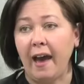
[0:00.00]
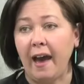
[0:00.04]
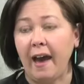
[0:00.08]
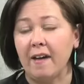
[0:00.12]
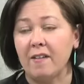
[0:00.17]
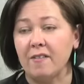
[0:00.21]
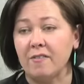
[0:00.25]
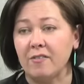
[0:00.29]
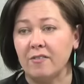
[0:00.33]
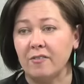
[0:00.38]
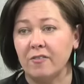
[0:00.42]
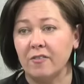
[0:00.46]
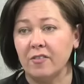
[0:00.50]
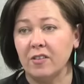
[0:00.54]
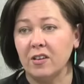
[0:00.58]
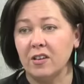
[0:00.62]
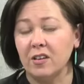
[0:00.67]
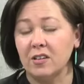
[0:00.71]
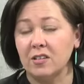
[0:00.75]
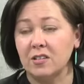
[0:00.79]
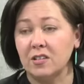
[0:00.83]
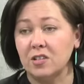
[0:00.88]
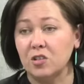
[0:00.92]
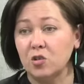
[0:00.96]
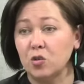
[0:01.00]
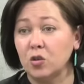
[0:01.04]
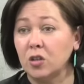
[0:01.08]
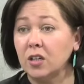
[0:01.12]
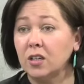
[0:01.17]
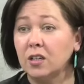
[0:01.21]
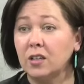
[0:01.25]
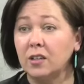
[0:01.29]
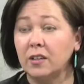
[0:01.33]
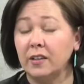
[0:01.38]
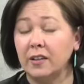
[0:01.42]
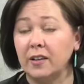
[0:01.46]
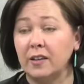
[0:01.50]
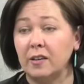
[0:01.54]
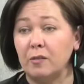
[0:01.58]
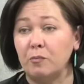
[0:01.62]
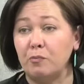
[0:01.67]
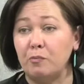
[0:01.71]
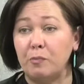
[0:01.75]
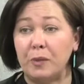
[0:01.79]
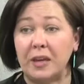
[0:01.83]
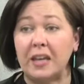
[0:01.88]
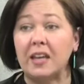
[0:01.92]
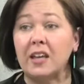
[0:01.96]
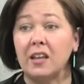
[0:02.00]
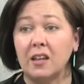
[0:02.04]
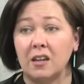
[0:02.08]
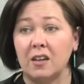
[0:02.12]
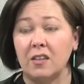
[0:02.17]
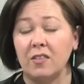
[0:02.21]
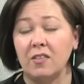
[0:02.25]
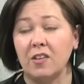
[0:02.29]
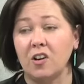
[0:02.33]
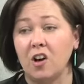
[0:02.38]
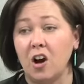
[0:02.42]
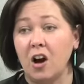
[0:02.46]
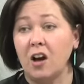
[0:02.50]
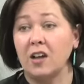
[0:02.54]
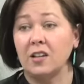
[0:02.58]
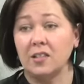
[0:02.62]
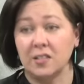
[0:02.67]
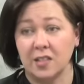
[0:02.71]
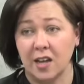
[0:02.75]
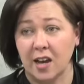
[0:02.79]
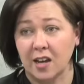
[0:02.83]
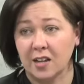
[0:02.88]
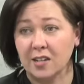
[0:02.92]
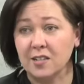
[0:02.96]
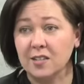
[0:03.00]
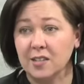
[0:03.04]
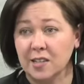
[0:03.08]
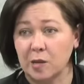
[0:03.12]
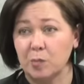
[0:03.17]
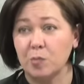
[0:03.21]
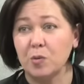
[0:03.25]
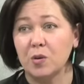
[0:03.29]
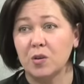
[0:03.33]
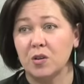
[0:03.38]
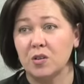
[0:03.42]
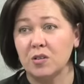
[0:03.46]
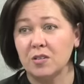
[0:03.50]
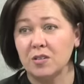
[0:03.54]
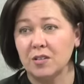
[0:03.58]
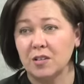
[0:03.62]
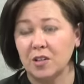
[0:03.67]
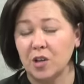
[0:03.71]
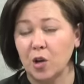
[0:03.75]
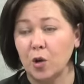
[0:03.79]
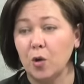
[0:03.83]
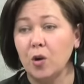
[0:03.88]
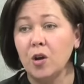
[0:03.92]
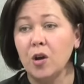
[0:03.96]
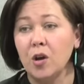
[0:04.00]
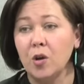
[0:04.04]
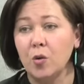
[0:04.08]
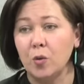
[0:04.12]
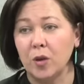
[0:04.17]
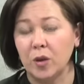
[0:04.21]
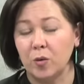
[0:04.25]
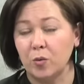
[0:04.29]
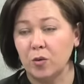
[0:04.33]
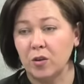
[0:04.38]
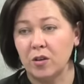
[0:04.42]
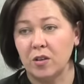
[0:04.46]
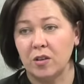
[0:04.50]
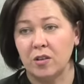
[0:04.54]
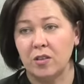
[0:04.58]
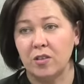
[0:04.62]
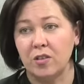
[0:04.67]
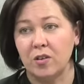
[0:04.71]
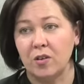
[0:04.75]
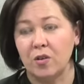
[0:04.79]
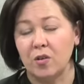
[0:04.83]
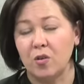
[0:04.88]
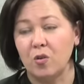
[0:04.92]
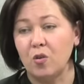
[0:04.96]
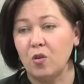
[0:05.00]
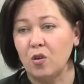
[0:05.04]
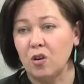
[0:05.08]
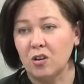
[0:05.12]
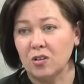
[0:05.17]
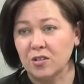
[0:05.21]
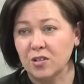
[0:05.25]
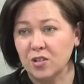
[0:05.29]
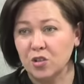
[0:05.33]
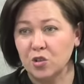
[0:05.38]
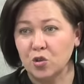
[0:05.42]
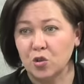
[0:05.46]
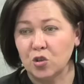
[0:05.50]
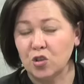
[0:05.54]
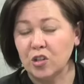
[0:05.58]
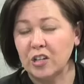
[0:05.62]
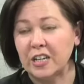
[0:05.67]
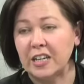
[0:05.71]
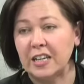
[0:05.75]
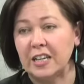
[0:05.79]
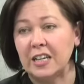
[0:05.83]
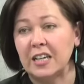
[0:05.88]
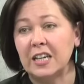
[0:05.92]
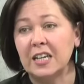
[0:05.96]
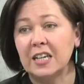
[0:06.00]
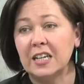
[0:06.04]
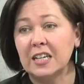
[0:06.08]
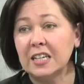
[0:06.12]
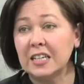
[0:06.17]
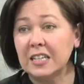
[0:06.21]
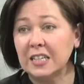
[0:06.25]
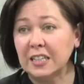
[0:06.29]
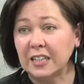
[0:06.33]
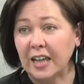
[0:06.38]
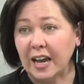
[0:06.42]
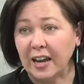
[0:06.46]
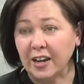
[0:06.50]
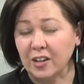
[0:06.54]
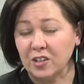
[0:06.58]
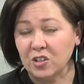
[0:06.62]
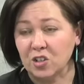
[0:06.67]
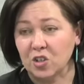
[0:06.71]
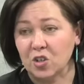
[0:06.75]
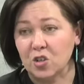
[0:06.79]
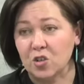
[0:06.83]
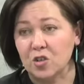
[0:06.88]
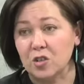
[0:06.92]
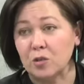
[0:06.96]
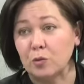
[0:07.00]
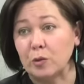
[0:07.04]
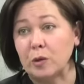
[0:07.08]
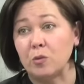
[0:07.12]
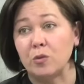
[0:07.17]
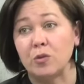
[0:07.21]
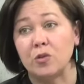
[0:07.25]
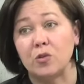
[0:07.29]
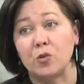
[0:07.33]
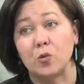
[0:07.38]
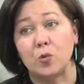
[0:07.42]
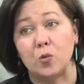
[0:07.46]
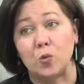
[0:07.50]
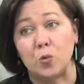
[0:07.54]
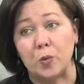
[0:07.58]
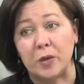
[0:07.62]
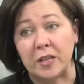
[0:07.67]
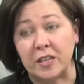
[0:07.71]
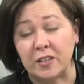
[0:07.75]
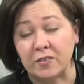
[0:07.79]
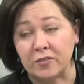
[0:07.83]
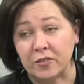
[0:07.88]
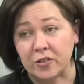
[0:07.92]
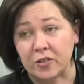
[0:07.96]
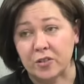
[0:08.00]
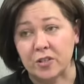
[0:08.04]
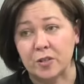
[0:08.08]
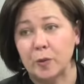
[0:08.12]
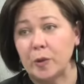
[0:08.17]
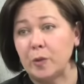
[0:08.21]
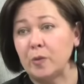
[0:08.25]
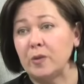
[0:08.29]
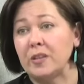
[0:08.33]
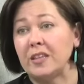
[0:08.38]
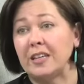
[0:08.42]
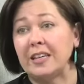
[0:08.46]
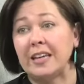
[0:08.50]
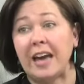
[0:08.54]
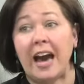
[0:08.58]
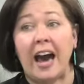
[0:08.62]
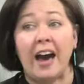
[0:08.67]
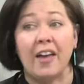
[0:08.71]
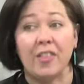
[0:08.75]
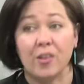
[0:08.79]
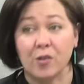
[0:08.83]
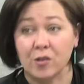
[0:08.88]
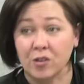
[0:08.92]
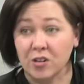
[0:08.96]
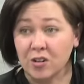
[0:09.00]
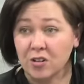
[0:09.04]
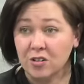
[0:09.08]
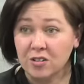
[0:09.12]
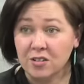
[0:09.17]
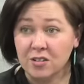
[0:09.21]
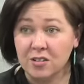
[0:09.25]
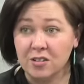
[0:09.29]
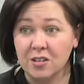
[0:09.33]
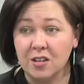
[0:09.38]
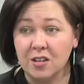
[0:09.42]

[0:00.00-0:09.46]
have historically been the context keepers. You know, we were the oral story collectors, we were the weavers, we were the gatherers.